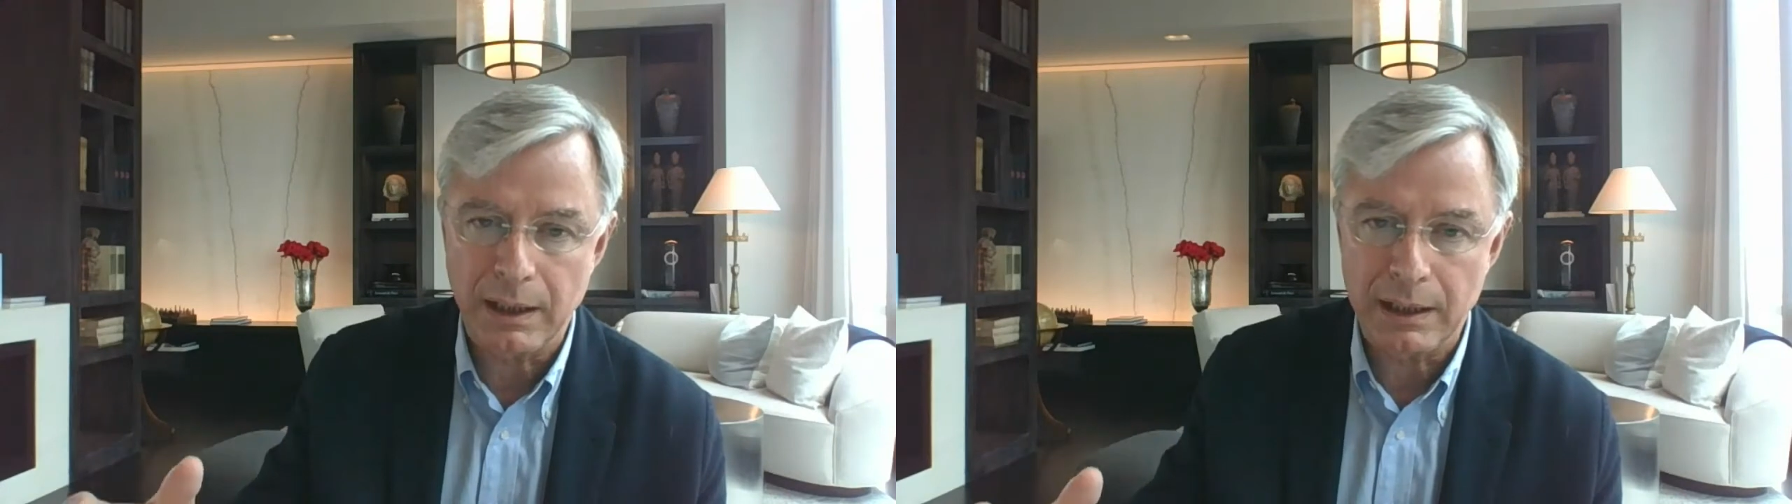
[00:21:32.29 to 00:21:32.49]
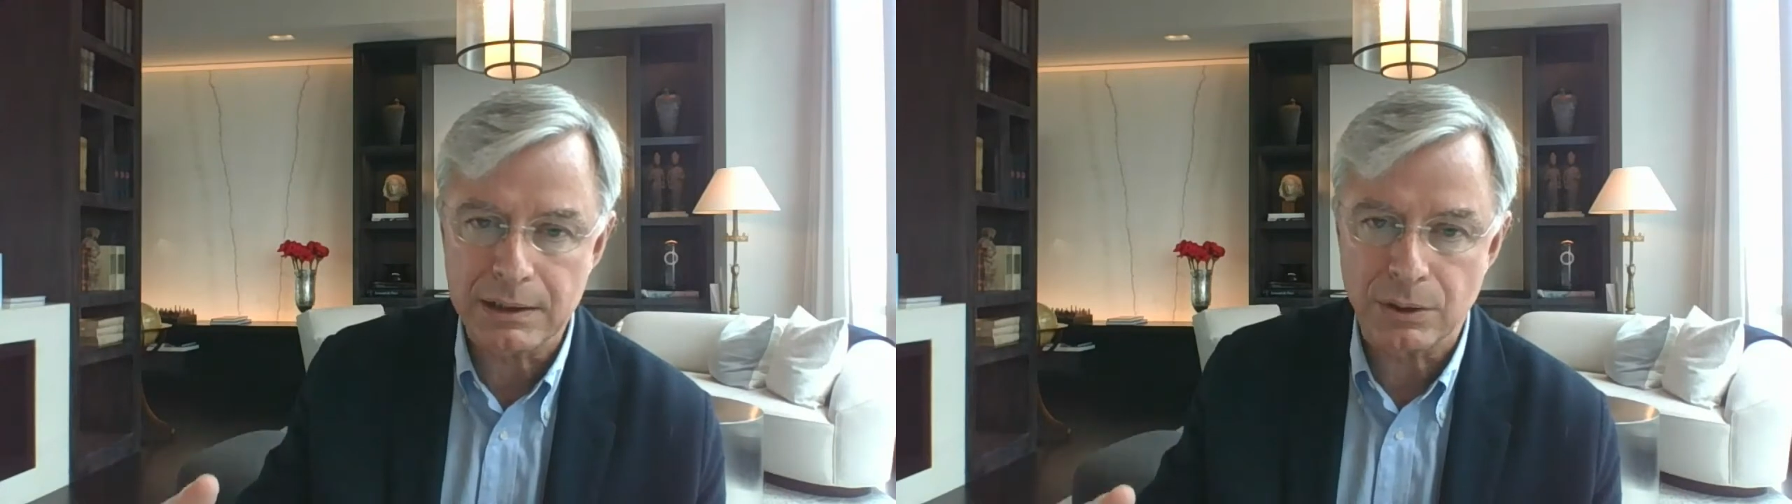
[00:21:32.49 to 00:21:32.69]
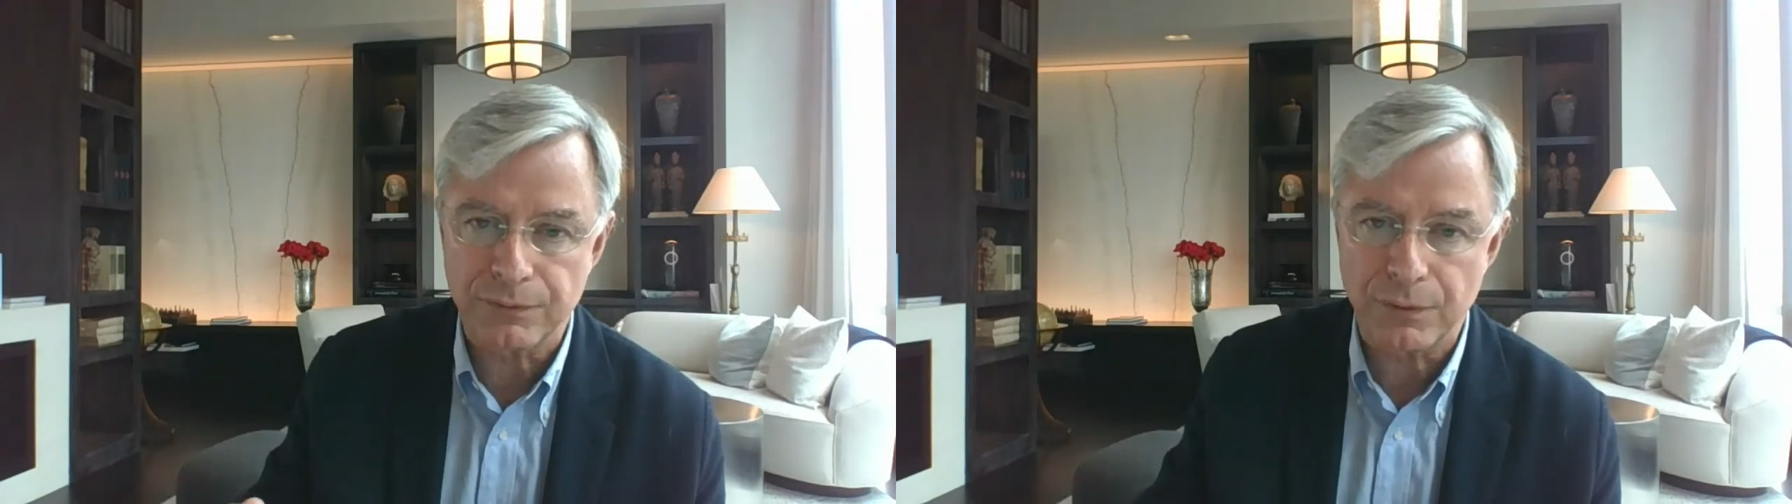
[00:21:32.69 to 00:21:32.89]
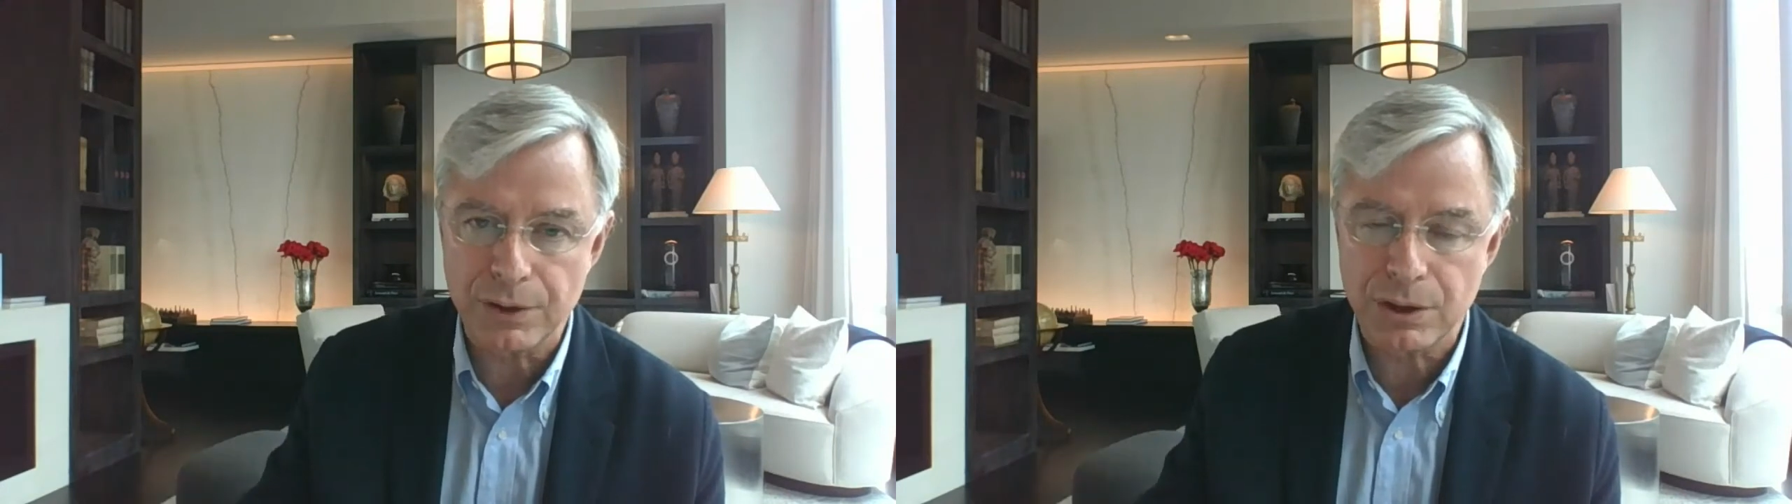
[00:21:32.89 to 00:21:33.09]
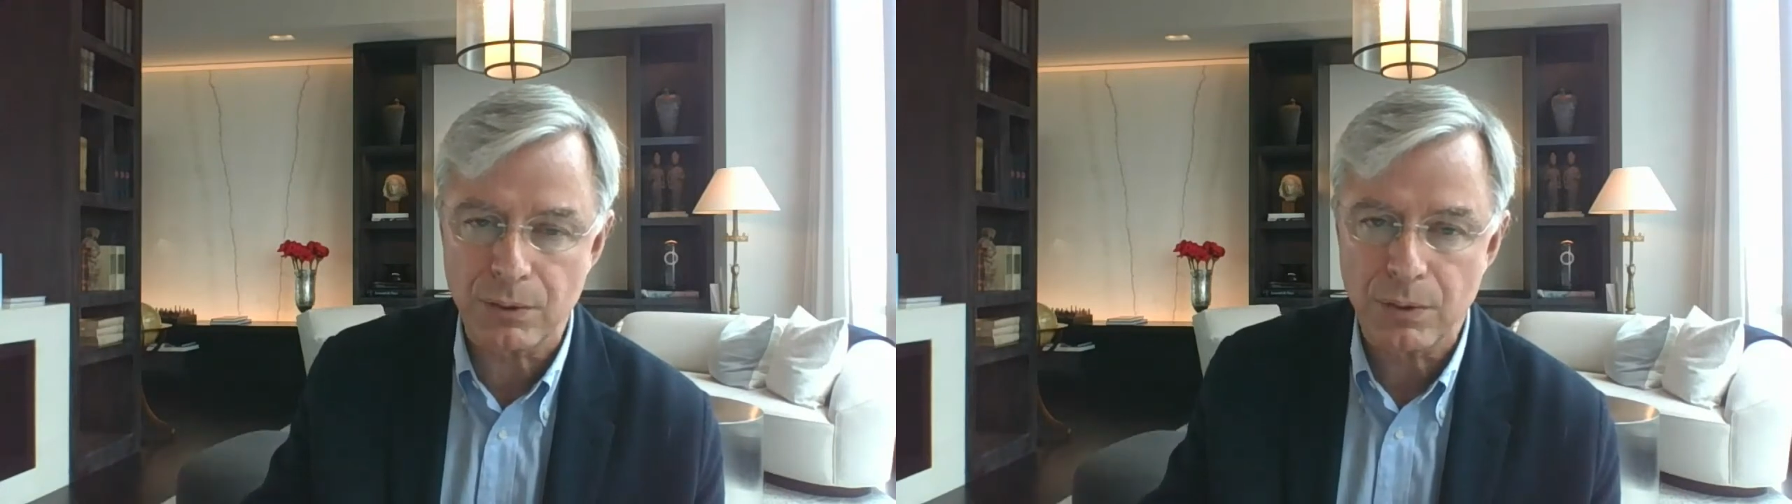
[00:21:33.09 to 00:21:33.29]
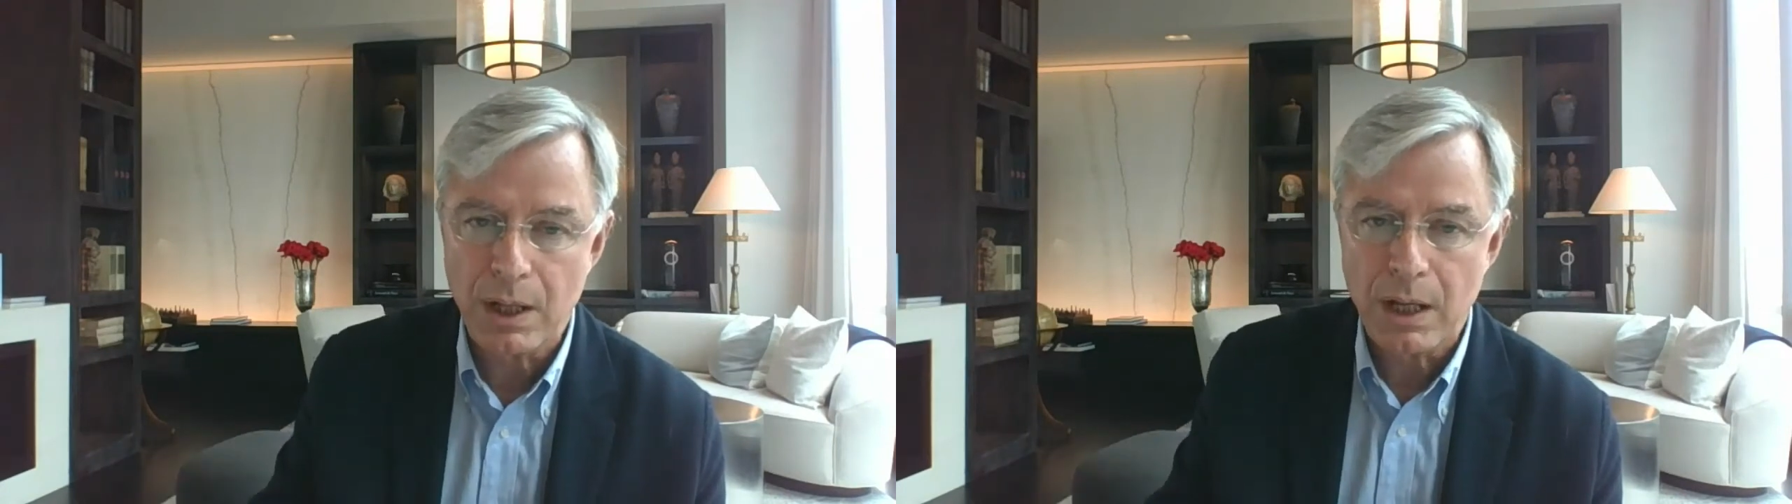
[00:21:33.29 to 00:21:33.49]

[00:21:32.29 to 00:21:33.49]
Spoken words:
and so forth.